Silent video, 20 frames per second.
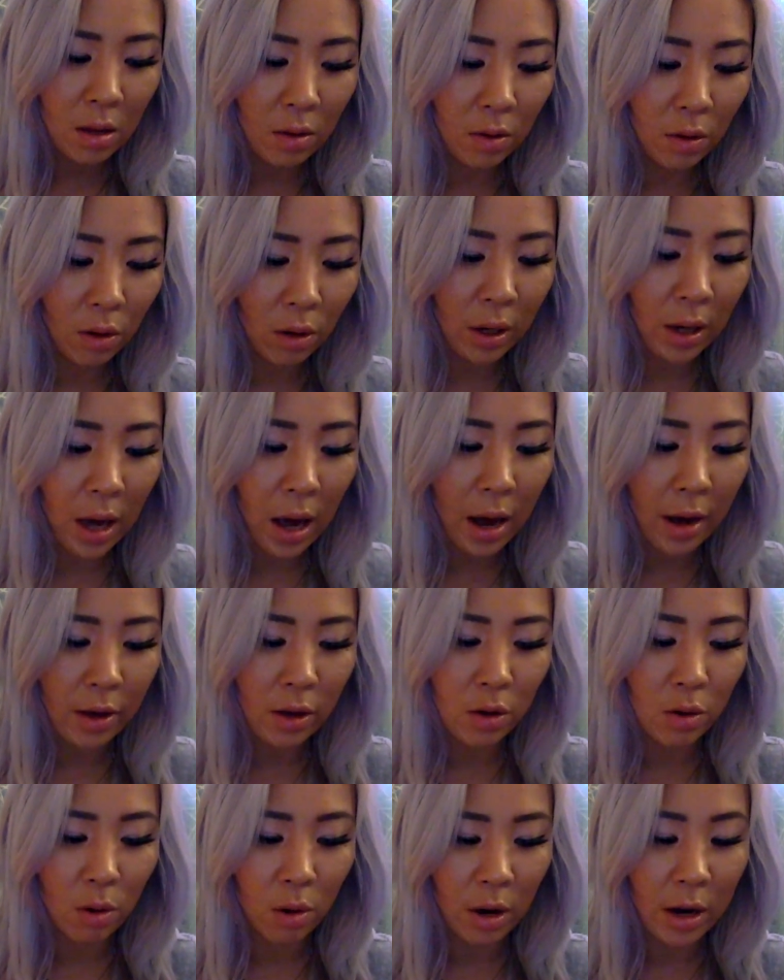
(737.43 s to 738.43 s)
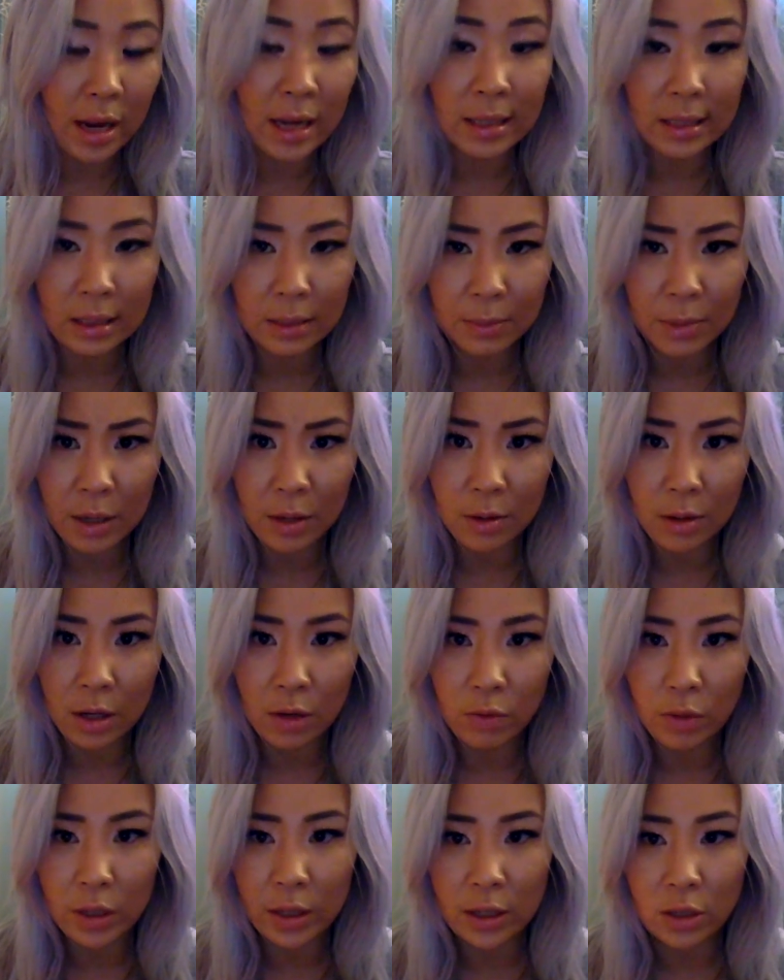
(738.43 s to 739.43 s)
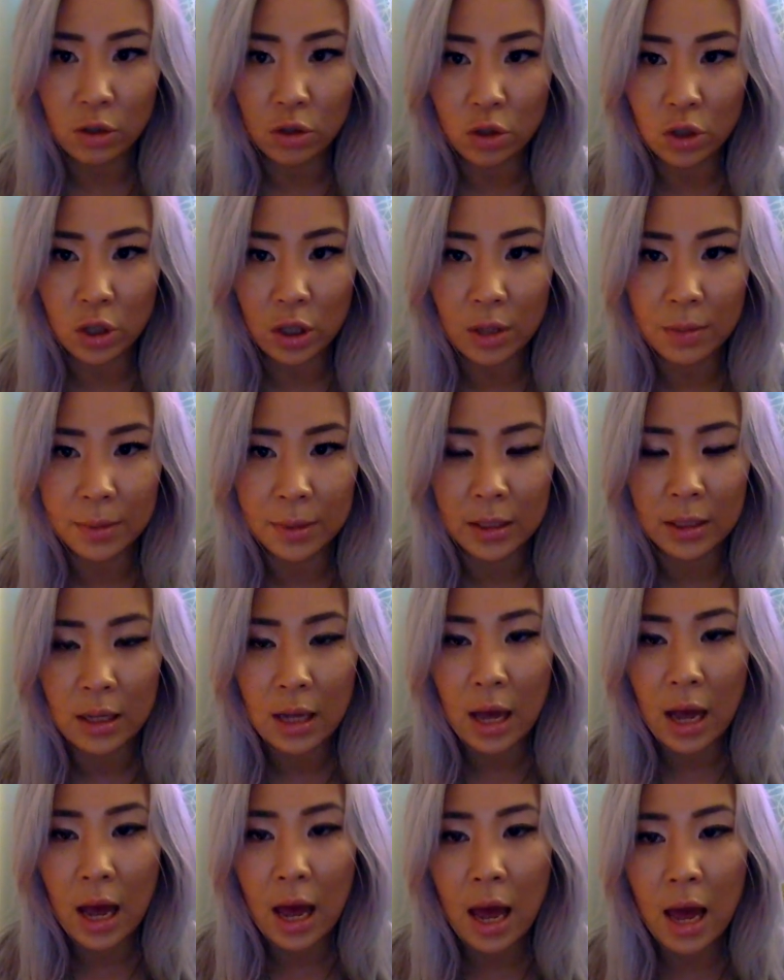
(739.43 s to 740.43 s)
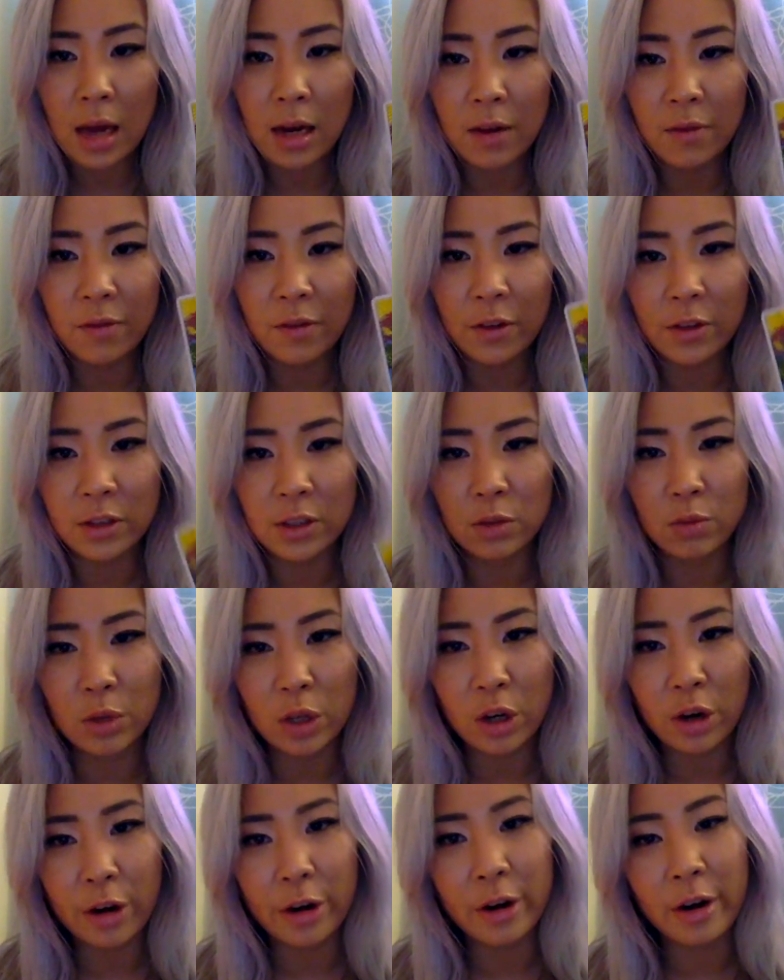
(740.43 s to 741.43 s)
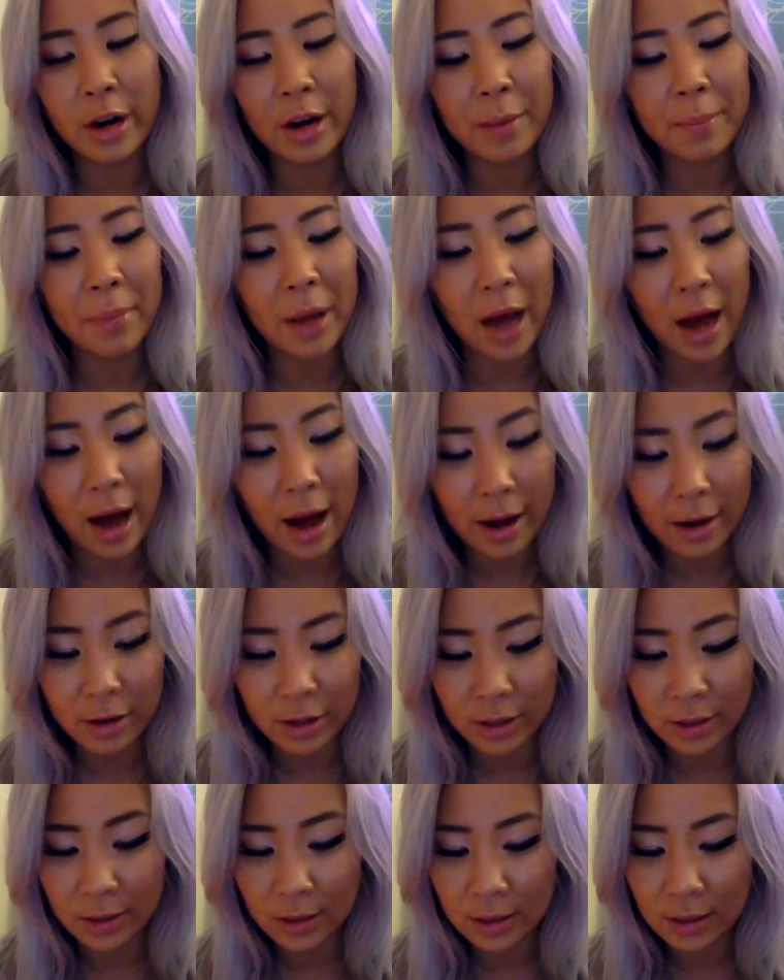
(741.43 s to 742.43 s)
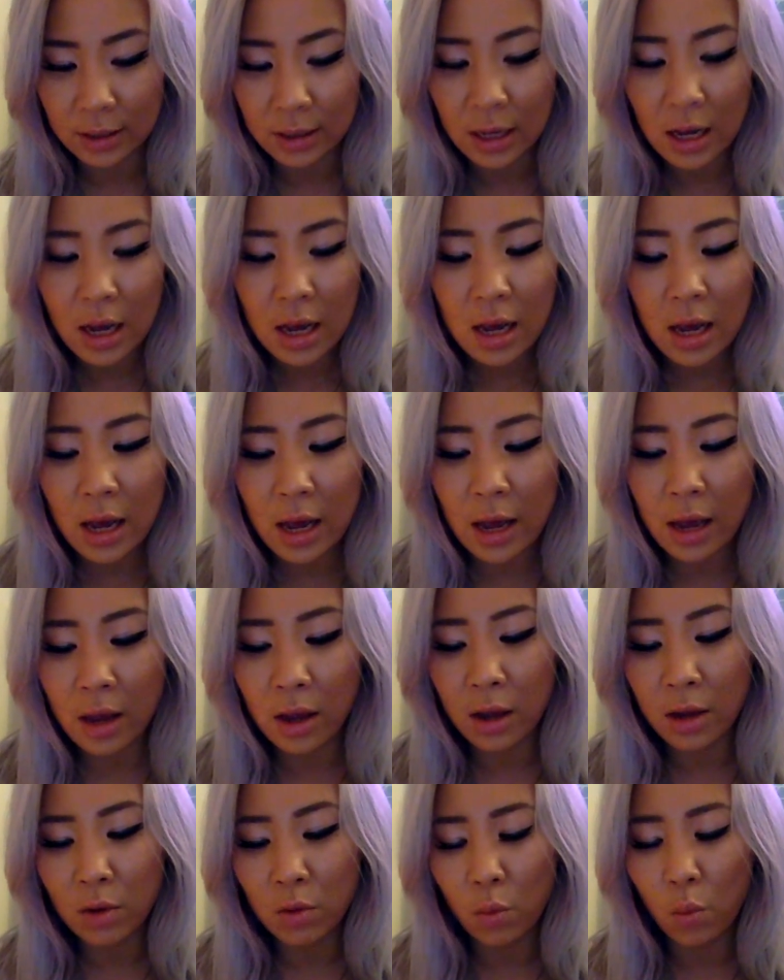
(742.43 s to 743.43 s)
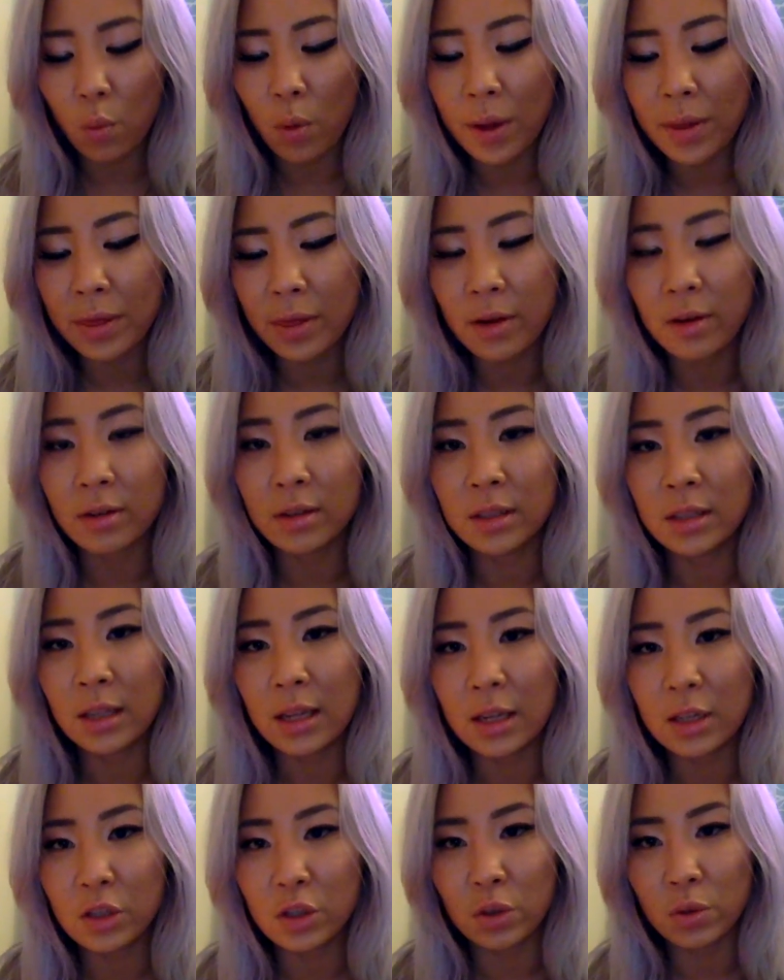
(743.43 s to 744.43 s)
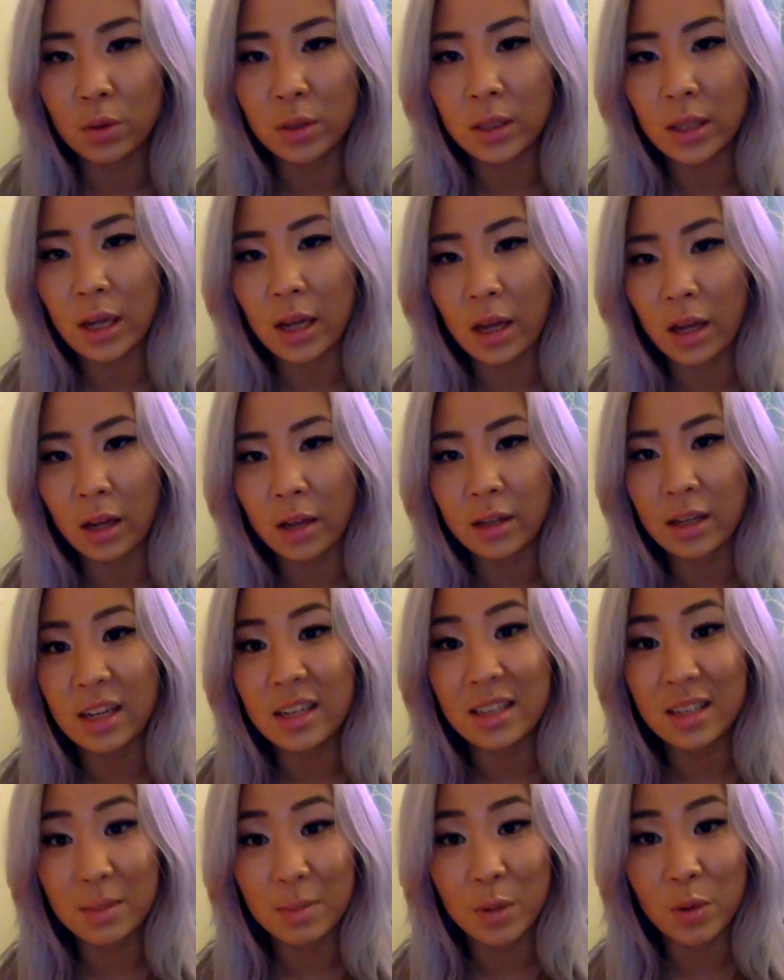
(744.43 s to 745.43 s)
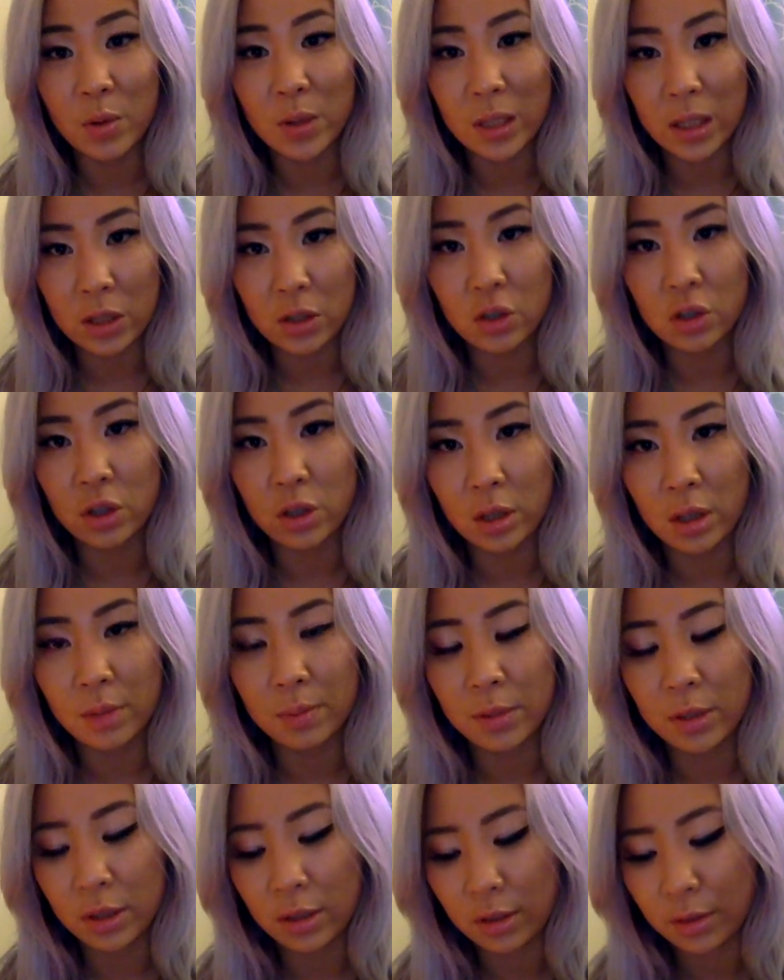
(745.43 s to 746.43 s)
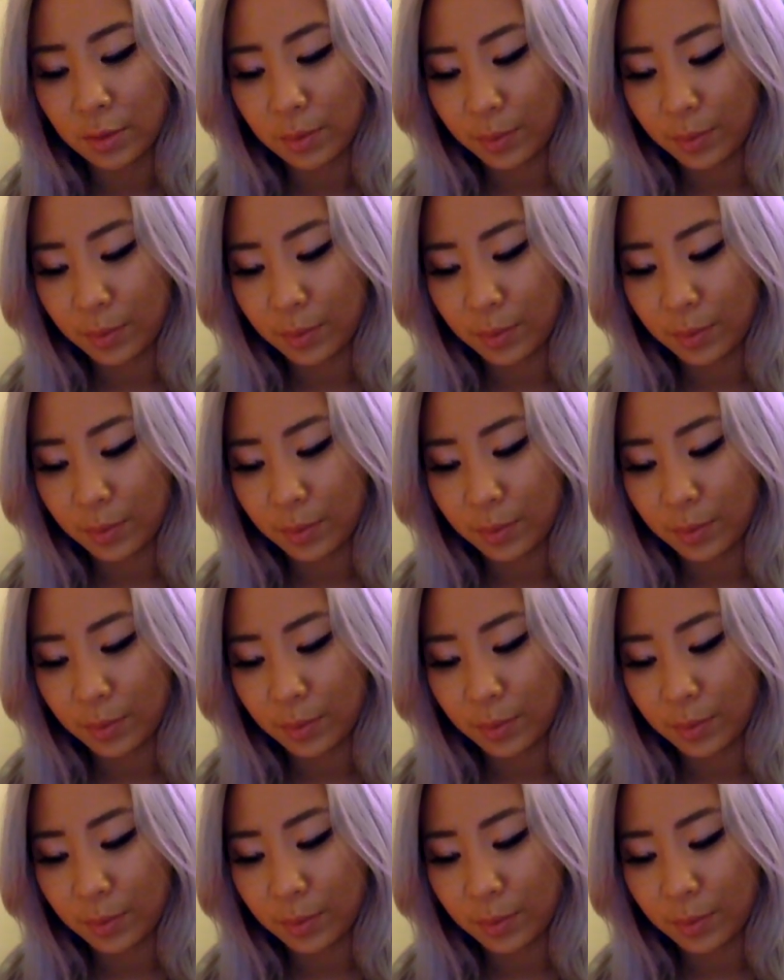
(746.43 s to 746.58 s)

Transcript: Look at your intimate relationships, and if there's recurring patterns in when there's issues in intimate relationships.